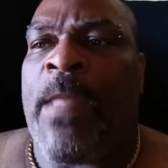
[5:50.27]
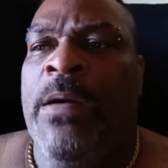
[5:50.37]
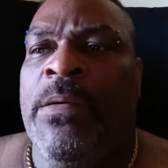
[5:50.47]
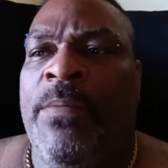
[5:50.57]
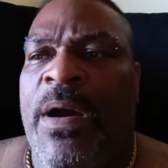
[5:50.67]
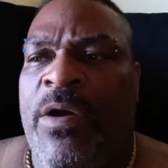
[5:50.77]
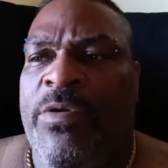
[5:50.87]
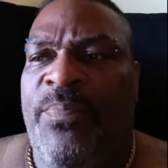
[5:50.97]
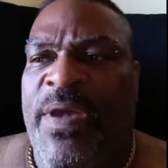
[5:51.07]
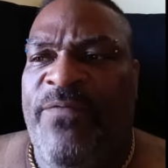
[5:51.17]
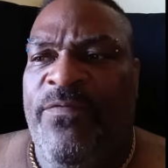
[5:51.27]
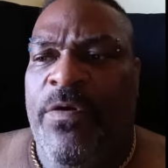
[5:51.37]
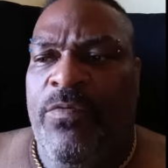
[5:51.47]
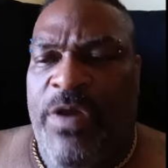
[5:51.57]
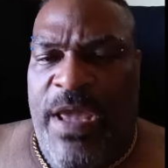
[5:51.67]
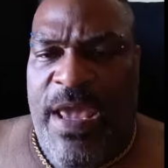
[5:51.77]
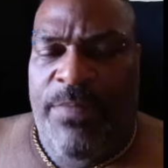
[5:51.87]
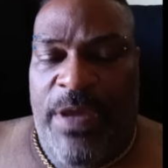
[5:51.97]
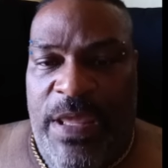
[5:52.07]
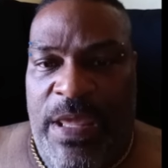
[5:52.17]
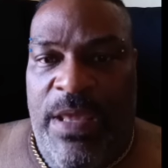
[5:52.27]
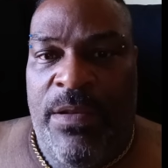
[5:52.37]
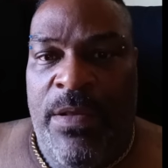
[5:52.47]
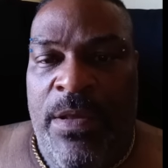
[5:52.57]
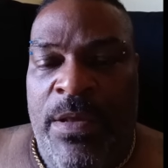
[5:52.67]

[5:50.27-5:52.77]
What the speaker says: I go to pay for what I had in my hand.